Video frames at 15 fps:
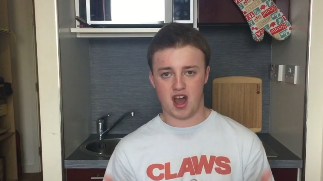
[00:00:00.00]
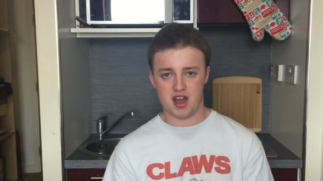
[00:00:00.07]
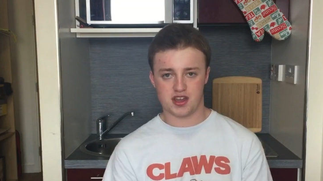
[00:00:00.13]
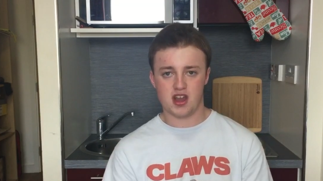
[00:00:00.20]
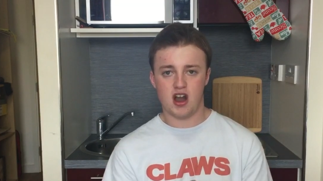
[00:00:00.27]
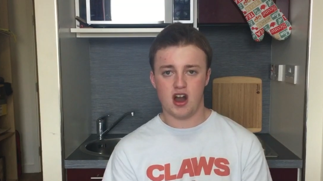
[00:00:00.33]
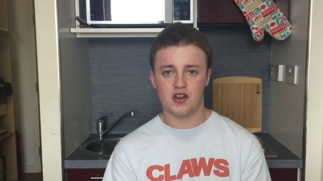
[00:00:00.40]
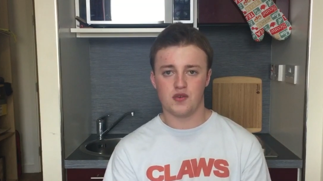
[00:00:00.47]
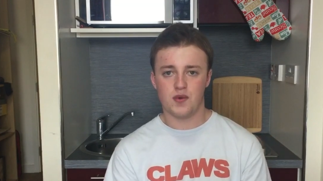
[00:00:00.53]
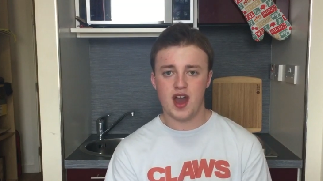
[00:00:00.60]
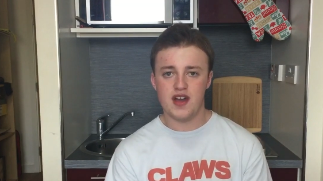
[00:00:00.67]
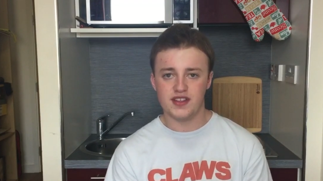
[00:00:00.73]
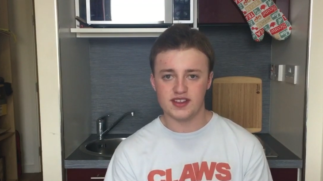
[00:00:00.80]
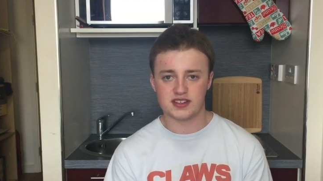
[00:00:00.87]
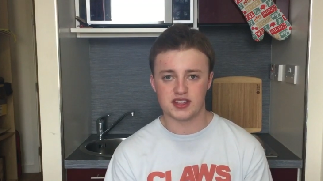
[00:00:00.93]
that I can't
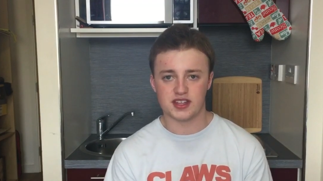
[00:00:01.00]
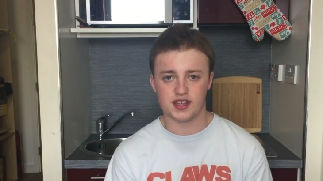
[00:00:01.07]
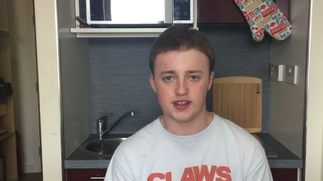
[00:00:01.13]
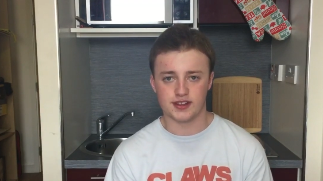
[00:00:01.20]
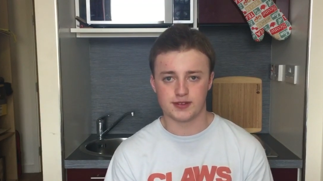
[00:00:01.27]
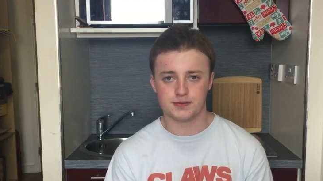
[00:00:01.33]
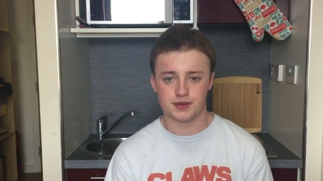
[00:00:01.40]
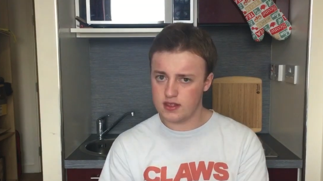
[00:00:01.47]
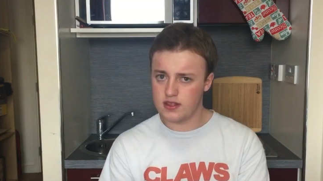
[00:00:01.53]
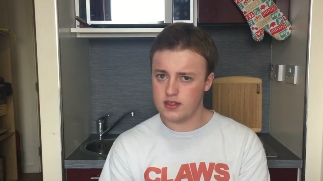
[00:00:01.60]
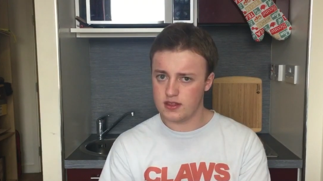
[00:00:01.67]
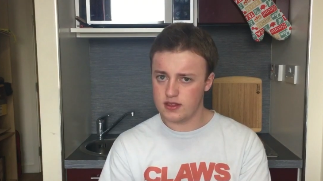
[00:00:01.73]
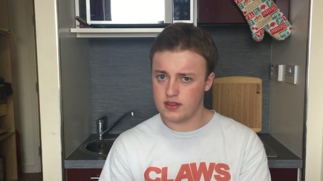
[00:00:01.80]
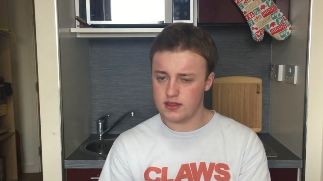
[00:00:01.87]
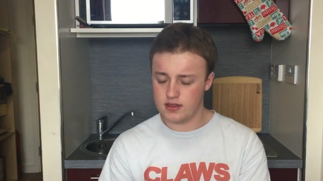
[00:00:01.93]
wear these things.
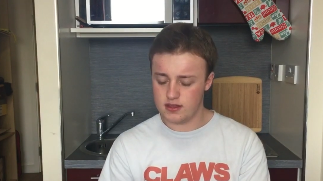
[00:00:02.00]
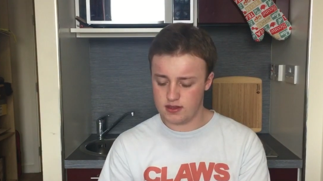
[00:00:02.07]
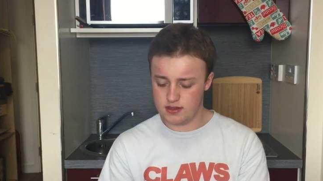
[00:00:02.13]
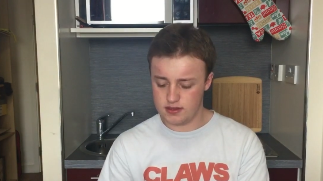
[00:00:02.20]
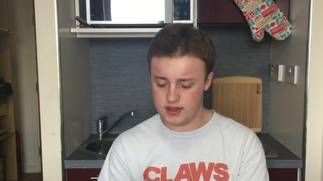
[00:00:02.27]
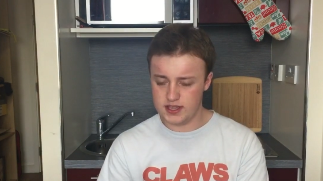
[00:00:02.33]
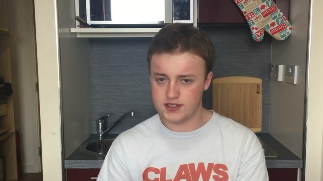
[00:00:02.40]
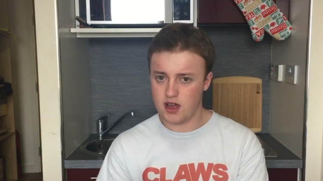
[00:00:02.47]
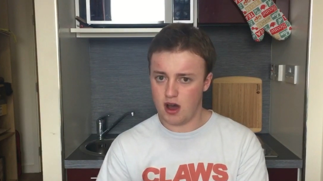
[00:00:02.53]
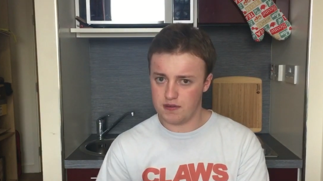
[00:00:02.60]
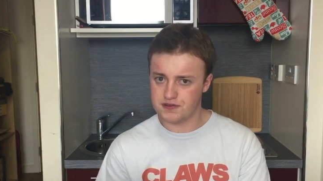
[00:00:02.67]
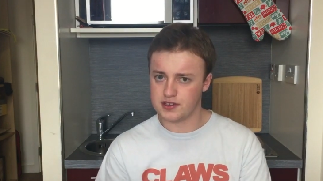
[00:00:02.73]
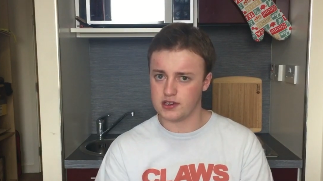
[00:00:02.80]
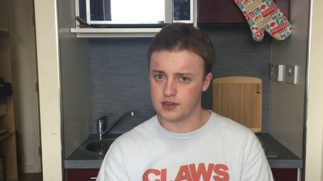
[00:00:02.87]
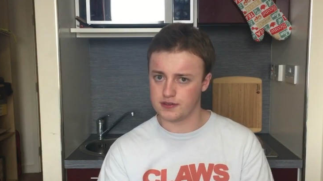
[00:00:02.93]
These
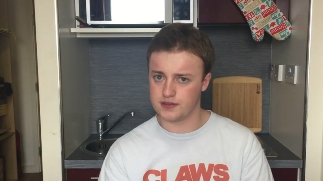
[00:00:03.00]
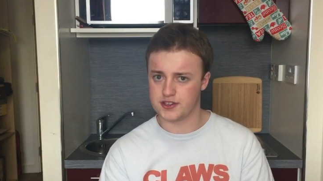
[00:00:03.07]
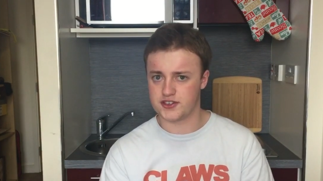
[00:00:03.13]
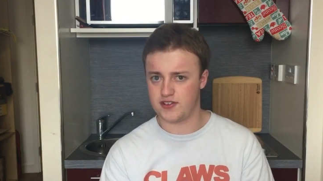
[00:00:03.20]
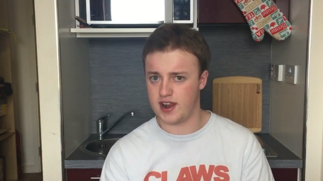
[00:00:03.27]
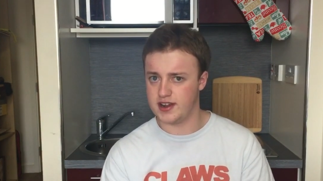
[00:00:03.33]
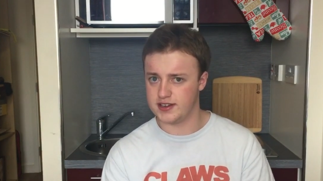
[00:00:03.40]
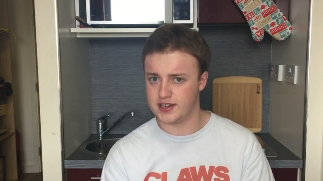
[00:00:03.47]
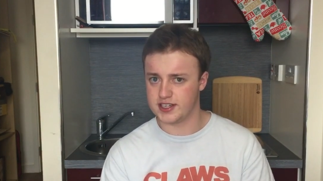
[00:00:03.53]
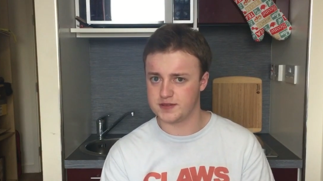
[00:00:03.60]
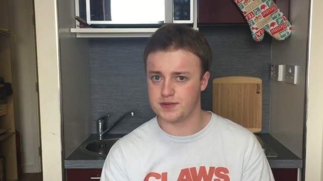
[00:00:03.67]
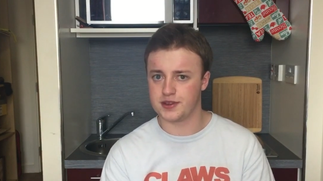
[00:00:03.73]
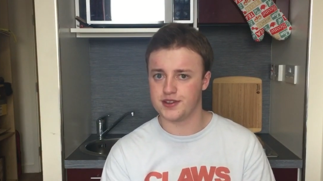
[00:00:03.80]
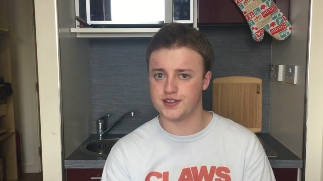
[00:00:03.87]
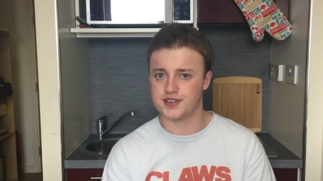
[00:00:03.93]
often look the
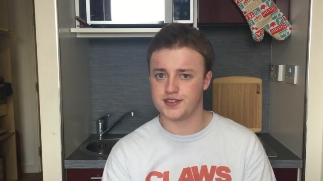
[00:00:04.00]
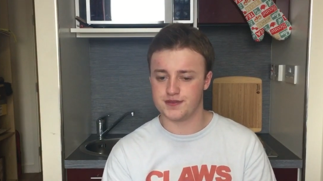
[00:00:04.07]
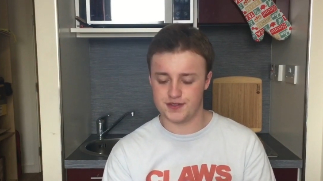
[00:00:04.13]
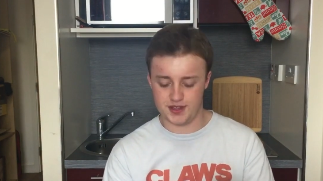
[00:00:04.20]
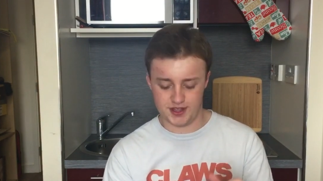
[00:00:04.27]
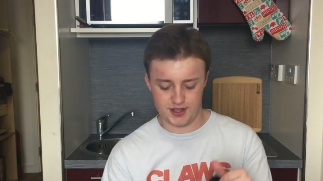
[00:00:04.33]
strangest because